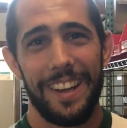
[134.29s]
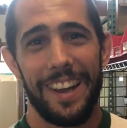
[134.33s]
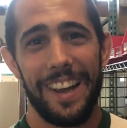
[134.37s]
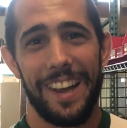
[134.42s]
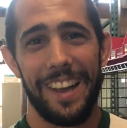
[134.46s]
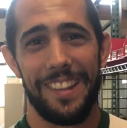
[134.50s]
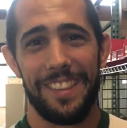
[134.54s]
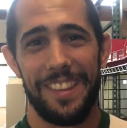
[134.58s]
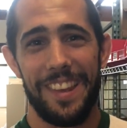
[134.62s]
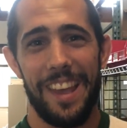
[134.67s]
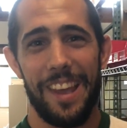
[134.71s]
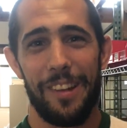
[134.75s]

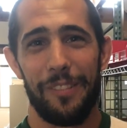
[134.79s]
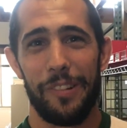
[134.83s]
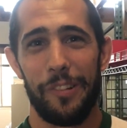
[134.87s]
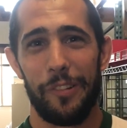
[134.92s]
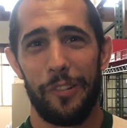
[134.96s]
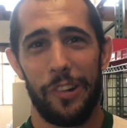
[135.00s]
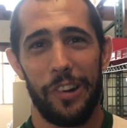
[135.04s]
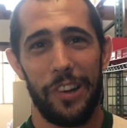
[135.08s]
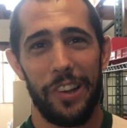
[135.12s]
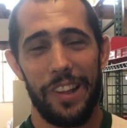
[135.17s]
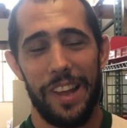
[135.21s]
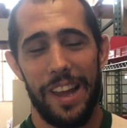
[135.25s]
And then we
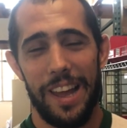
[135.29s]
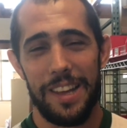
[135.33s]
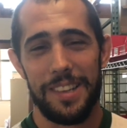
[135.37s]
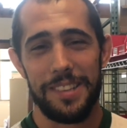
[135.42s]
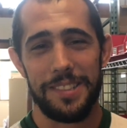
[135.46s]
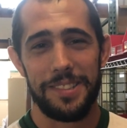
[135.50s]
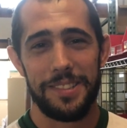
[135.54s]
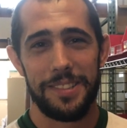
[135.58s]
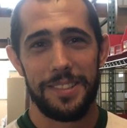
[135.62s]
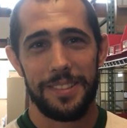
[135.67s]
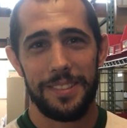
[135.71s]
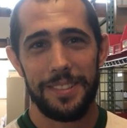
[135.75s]

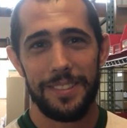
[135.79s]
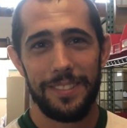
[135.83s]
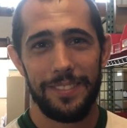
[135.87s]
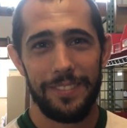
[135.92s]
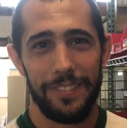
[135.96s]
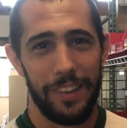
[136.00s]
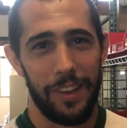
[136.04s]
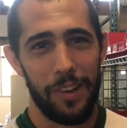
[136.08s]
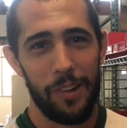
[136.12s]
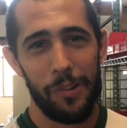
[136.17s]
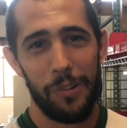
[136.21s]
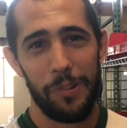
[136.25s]
realized
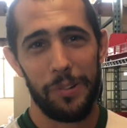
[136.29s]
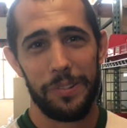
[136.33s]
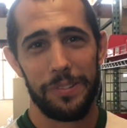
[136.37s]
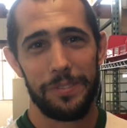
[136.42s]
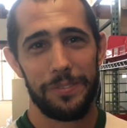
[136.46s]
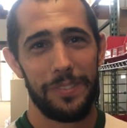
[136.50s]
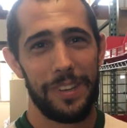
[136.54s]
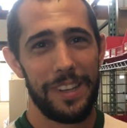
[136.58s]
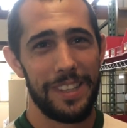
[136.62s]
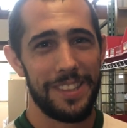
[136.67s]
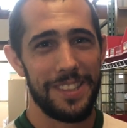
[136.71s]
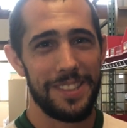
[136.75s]
like, oh,
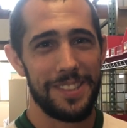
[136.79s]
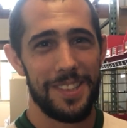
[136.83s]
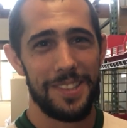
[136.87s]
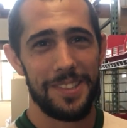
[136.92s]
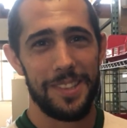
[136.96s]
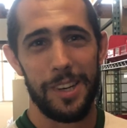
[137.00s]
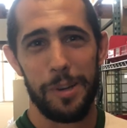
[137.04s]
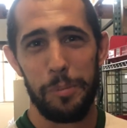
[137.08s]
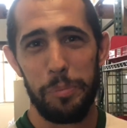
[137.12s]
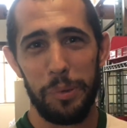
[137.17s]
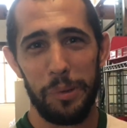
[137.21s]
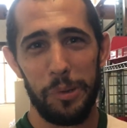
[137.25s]
wait, this
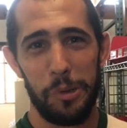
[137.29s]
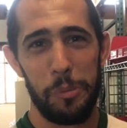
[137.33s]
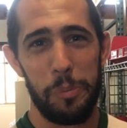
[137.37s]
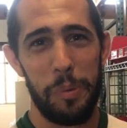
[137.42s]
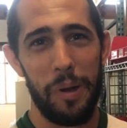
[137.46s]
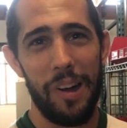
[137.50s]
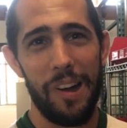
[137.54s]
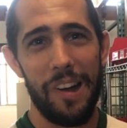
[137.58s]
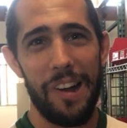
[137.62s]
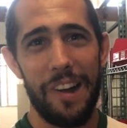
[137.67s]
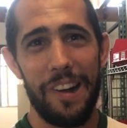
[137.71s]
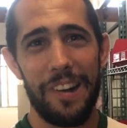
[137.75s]
isn't a blue
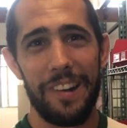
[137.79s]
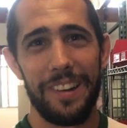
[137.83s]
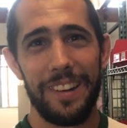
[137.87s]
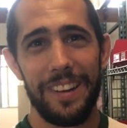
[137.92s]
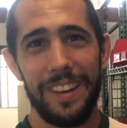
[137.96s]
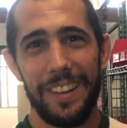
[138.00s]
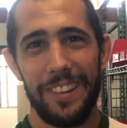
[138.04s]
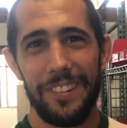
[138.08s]
bar.